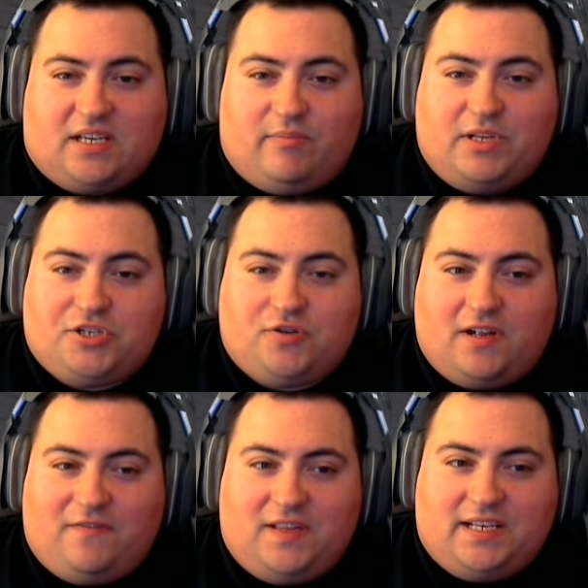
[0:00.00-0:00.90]

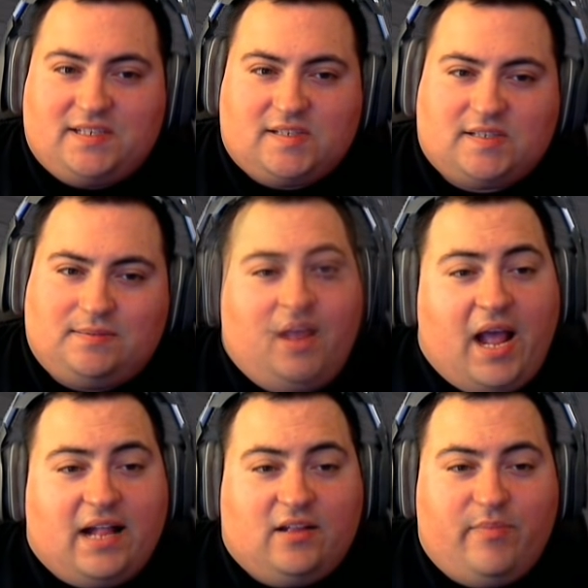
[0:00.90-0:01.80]
administrative lists.
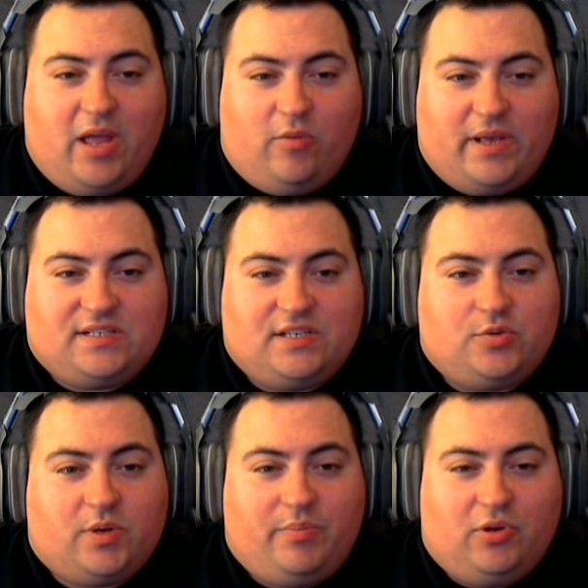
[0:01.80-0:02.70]
Added mail
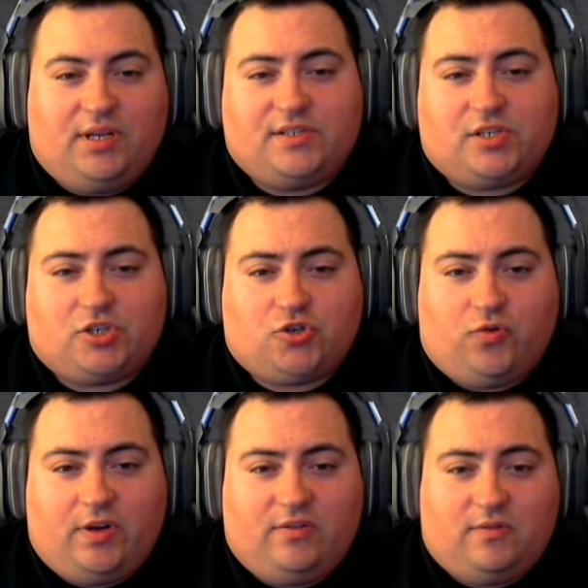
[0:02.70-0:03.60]
message when a building is
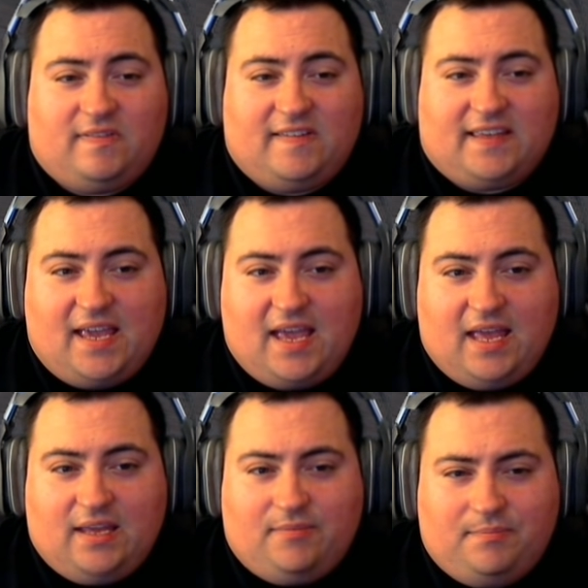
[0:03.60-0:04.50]
destroyed due to
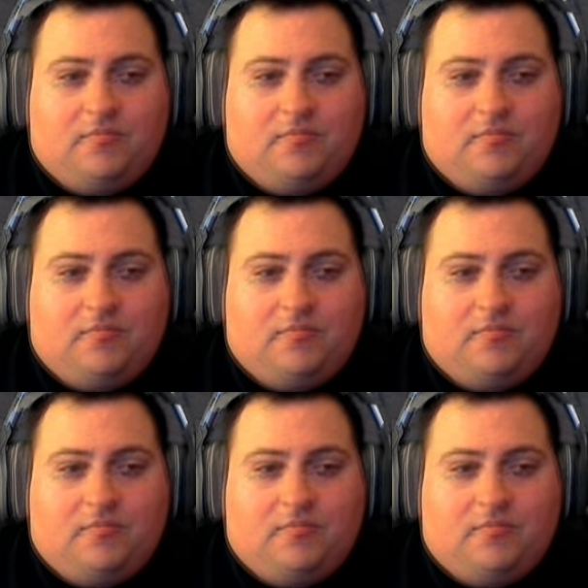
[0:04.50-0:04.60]
decay.